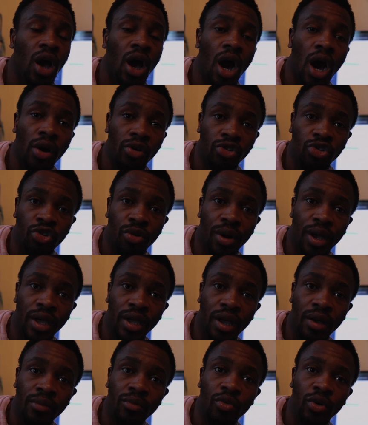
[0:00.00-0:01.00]
how sure I
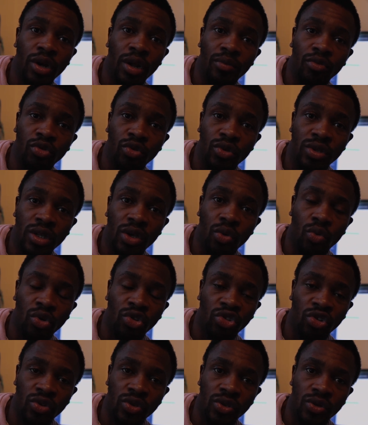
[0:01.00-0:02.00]
am when I'm choosing
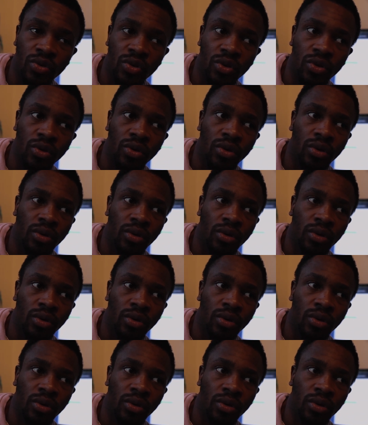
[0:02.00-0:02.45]
questions, you know,